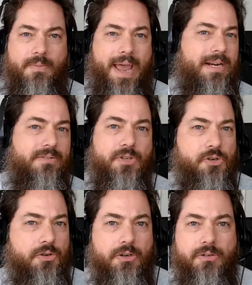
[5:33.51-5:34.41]
active
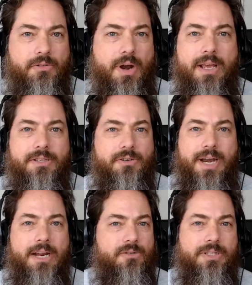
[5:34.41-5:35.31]
shooter threats or
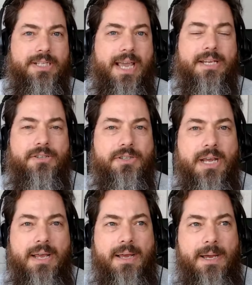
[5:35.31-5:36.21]
natural disasters,
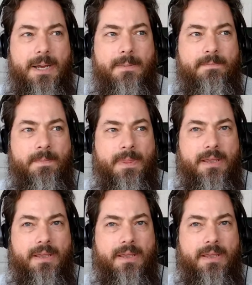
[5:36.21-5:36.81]
the